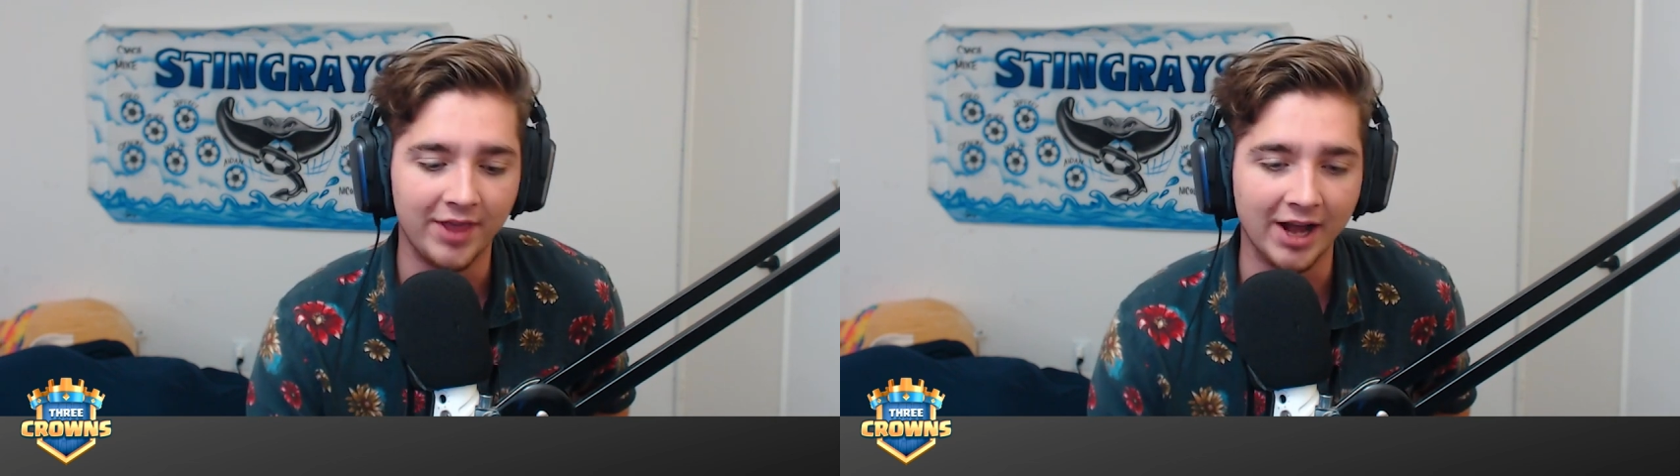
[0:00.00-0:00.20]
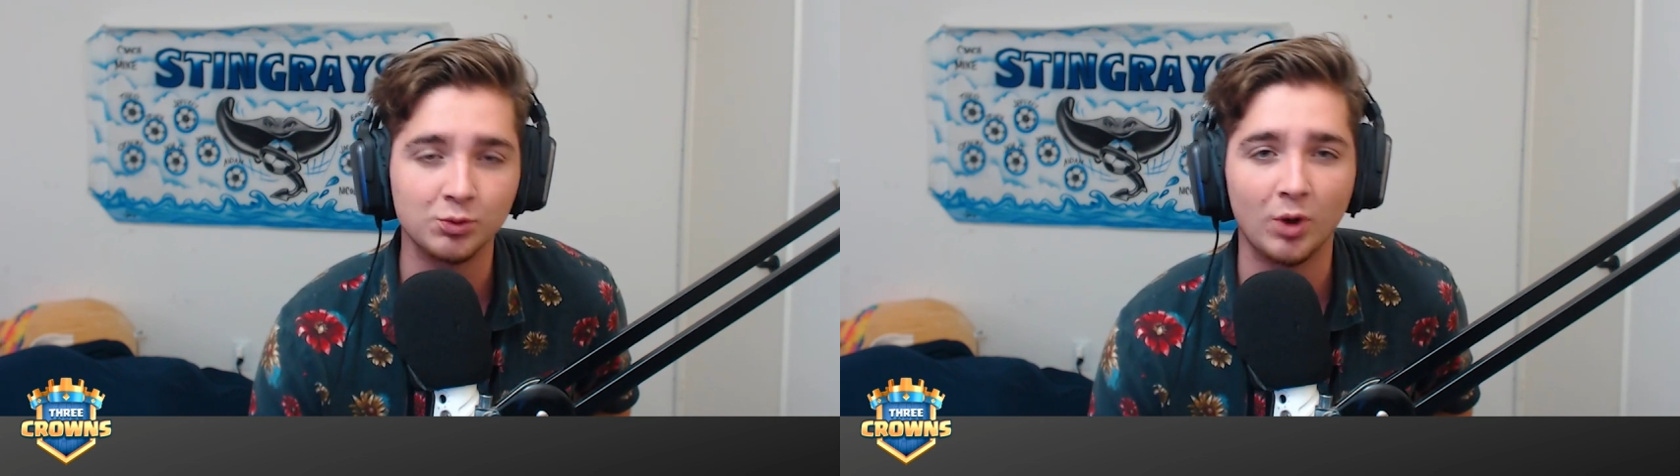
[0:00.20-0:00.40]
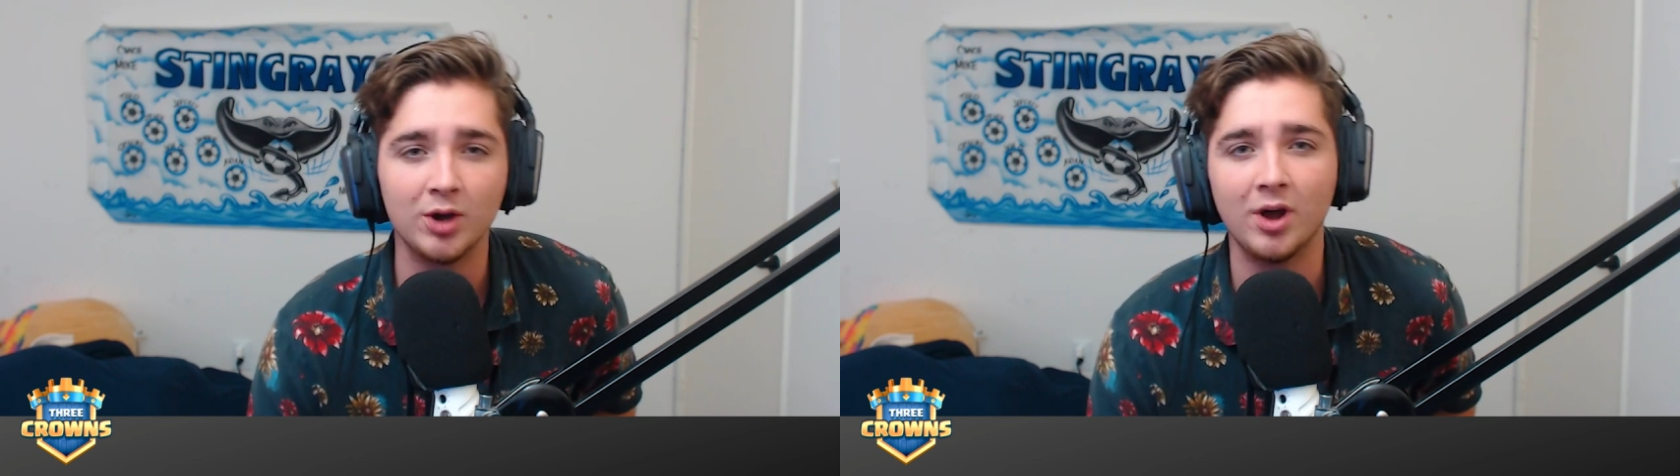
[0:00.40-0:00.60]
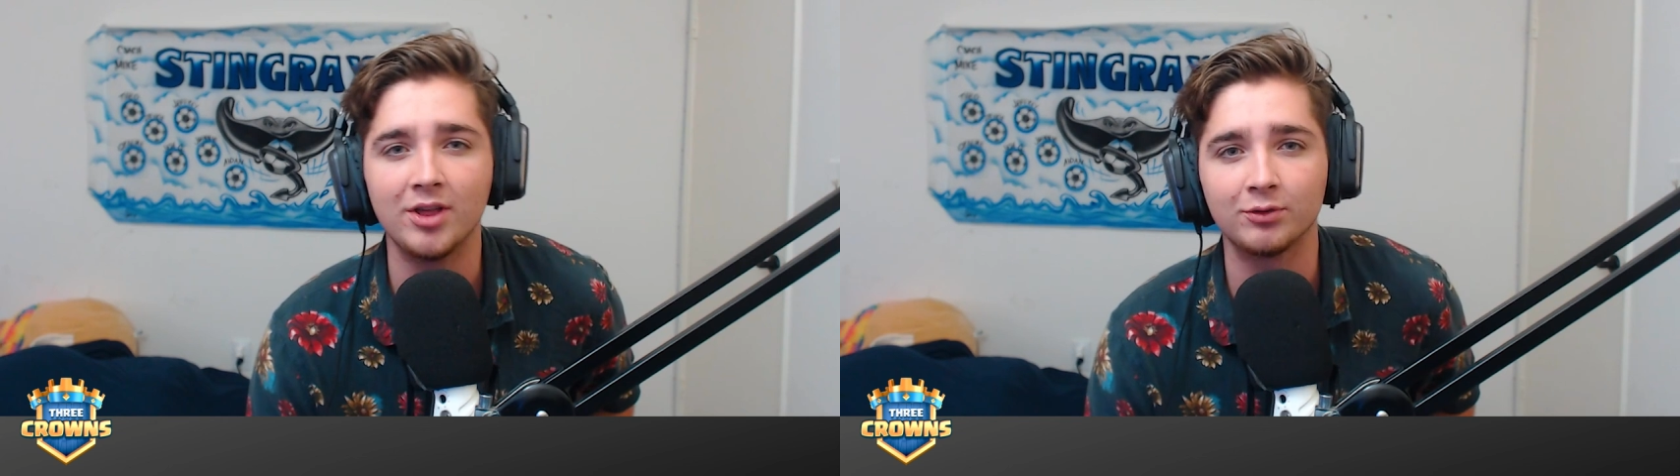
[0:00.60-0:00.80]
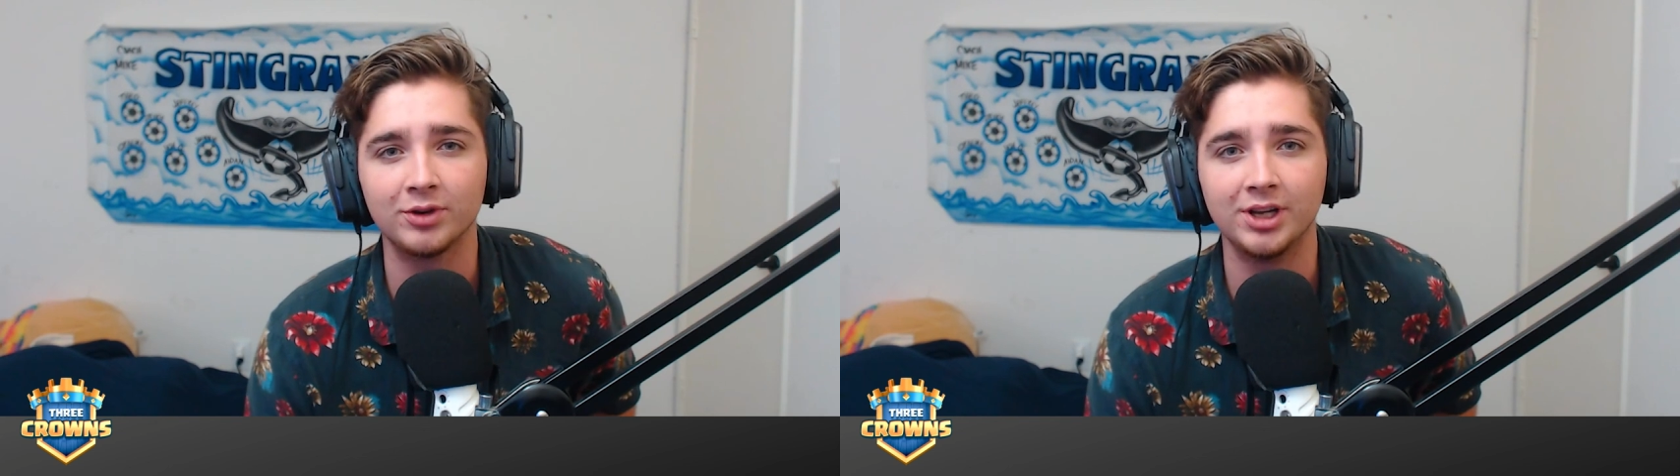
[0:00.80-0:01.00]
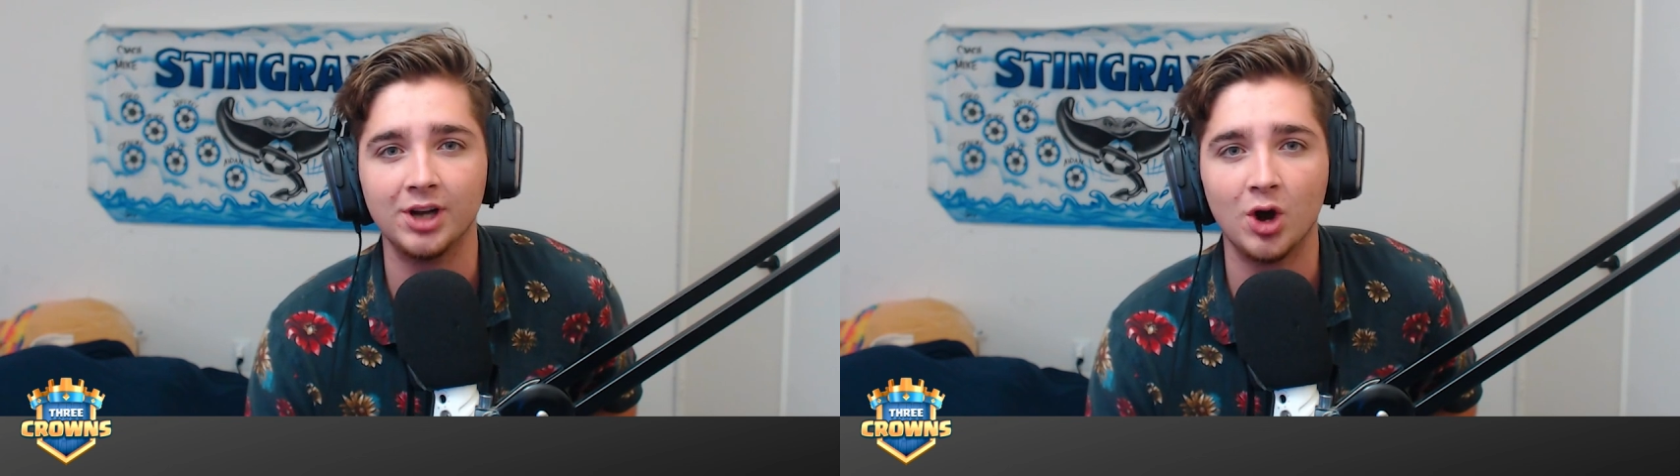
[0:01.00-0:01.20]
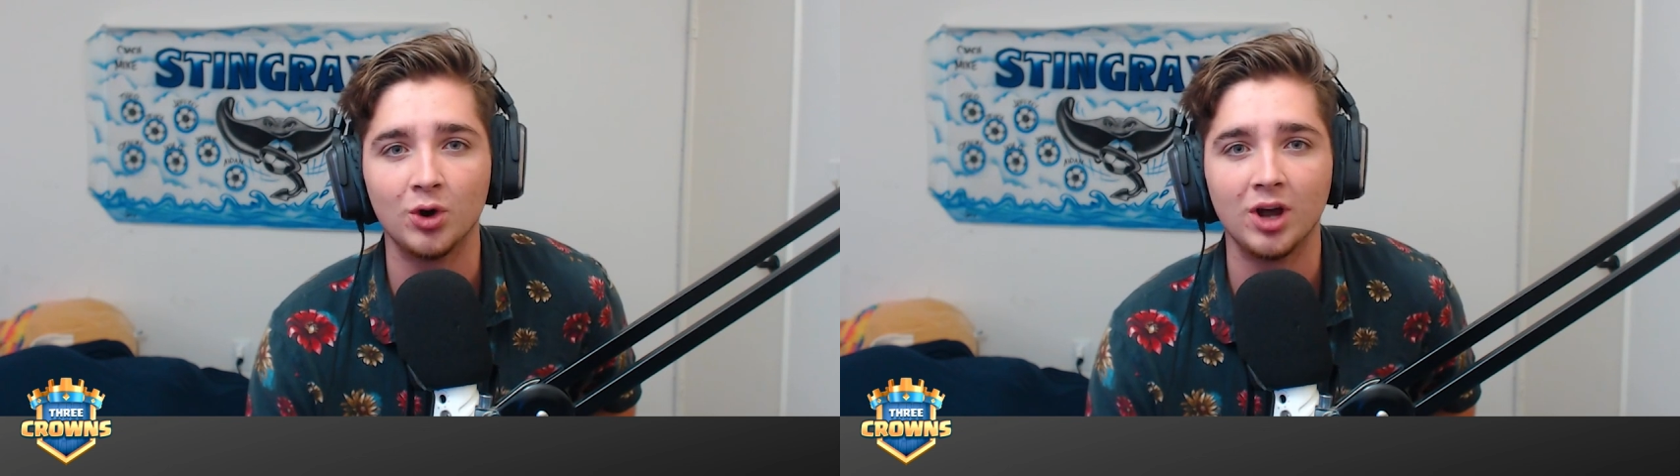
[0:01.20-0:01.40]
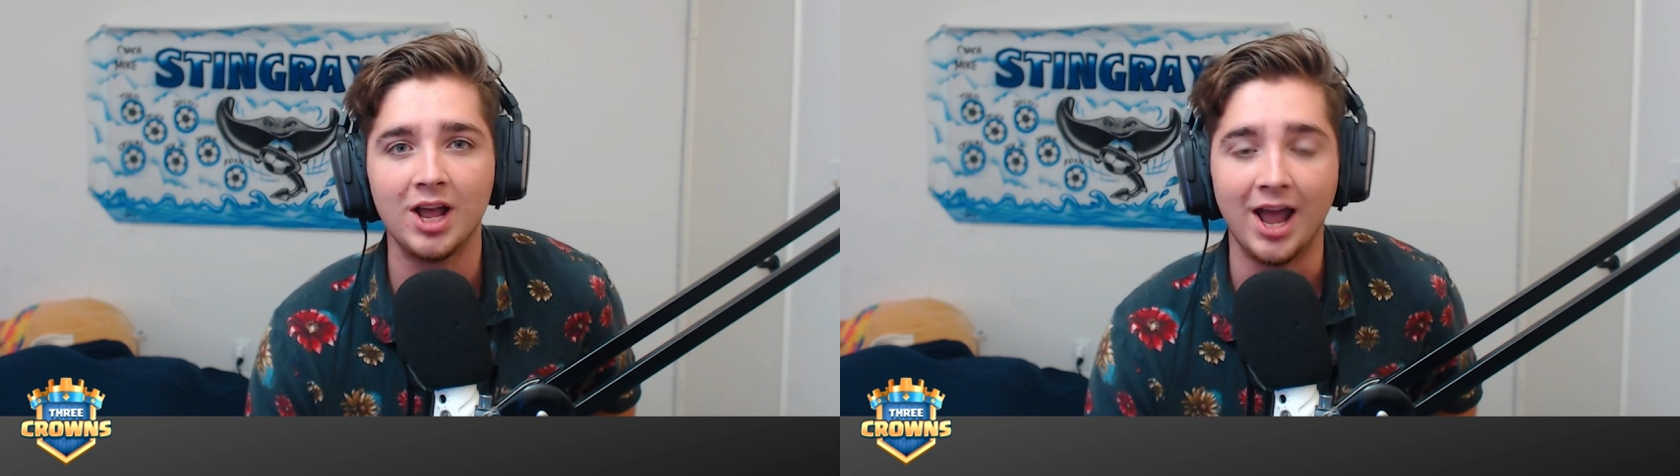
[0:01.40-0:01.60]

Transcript: That's why he went 3 0,